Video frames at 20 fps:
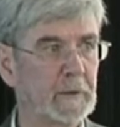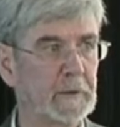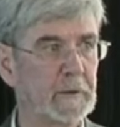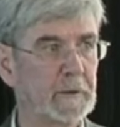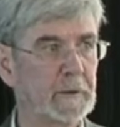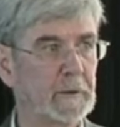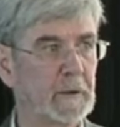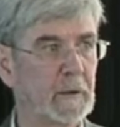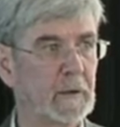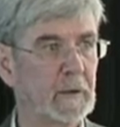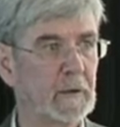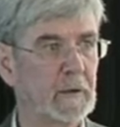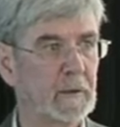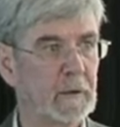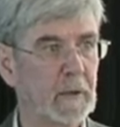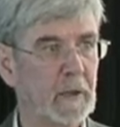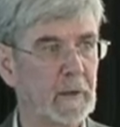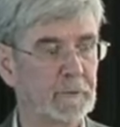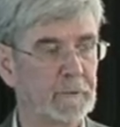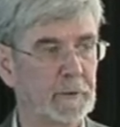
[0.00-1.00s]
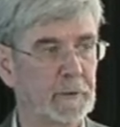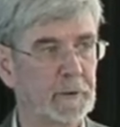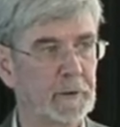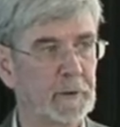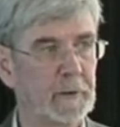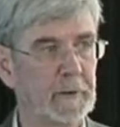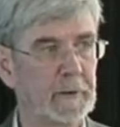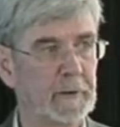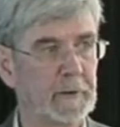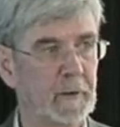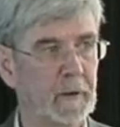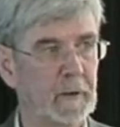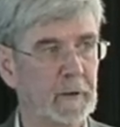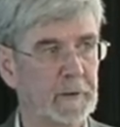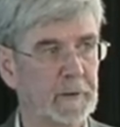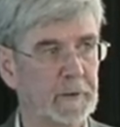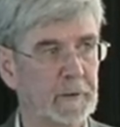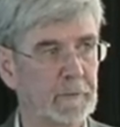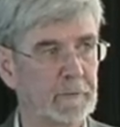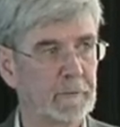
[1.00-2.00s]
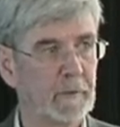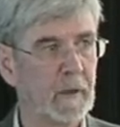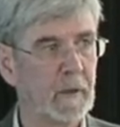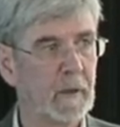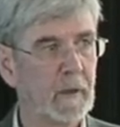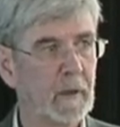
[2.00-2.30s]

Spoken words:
there's over $1 trillion of